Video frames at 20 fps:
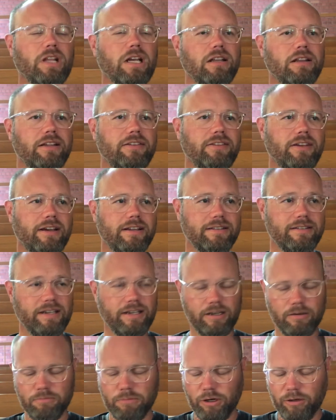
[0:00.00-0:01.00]
Let's
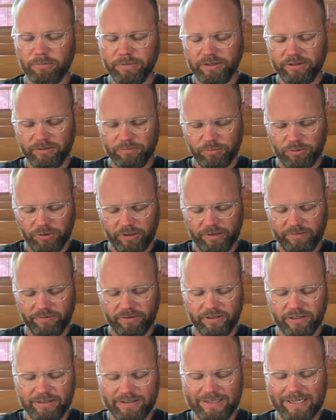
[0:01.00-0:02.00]
take a moment to pray
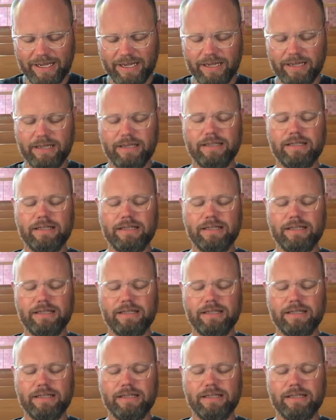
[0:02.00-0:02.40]
for the day.